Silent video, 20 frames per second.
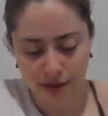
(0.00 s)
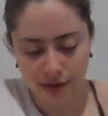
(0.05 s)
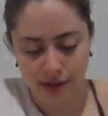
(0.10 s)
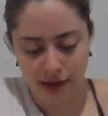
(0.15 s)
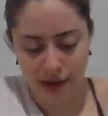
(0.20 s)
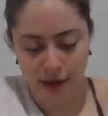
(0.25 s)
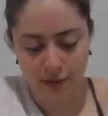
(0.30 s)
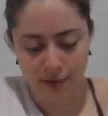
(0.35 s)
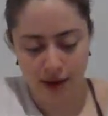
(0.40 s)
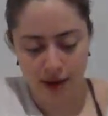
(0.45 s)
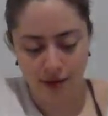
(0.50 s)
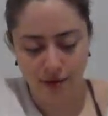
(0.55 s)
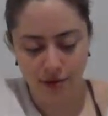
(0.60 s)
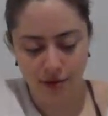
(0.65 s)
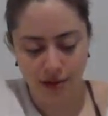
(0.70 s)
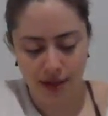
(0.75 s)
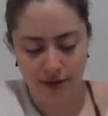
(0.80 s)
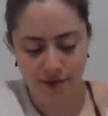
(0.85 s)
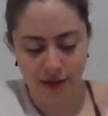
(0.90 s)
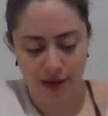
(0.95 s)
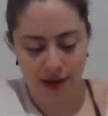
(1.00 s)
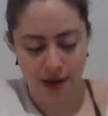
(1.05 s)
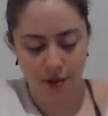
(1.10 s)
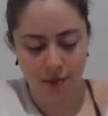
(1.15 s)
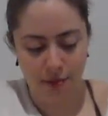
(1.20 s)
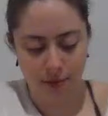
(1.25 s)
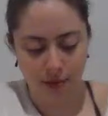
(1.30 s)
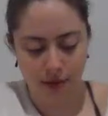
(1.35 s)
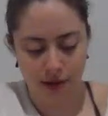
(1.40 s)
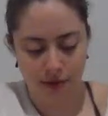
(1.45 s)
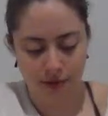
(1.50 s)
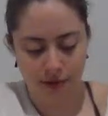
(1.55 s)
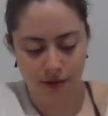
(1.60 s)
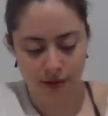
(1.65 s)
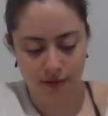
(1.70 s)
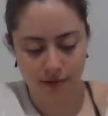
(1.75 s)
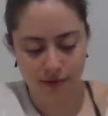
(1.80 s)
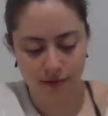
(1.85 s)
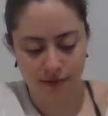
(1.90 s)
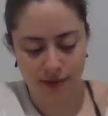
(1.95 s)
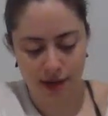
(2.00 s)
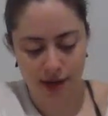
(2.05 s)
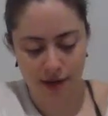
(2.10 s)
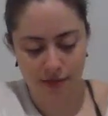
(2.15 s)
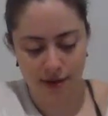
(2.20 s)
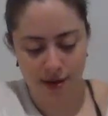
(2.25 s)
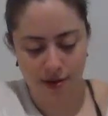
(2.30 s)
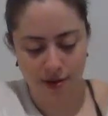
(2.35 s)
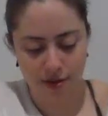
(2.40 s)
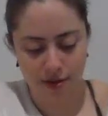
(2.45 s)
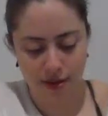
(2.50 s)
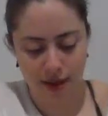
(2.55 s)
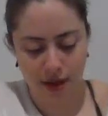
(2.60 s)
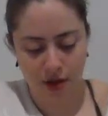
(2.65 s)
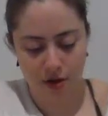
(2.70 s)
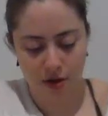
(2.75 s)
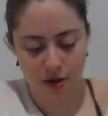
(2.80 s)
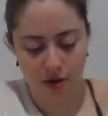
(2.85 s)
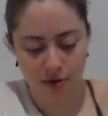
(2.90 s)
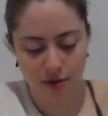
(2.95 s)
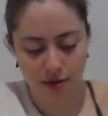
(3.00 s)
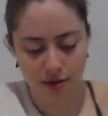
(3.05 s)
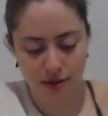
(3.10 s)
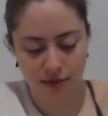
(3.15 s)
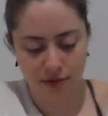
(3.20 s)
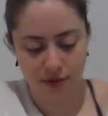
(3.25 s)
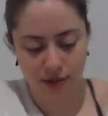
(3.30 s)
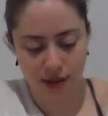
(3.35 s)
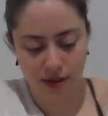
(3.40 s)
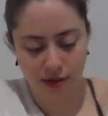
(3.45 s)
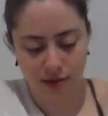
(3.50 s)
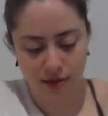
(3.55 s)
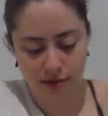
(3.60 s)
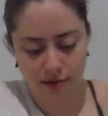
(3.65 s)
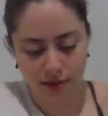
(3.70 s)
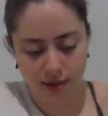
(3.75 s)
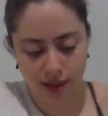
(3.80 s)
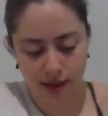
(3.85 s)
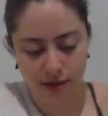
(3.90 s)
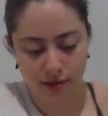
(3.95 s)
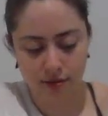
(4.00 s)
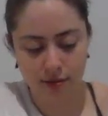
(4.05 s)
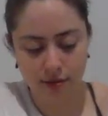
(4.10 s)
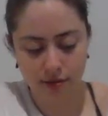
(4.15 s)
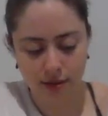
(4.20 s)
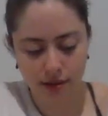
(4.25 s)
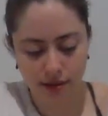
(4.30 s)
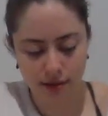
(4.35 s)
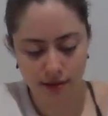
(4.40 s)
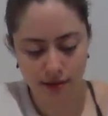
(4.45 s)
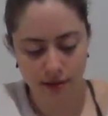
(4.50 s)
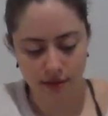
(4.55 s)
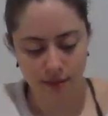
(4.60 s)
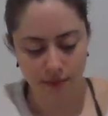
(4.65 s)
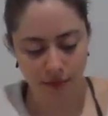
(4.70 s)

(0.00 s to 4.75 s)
I'd rather just have the album cover, right? Rather than like all these different like little singles.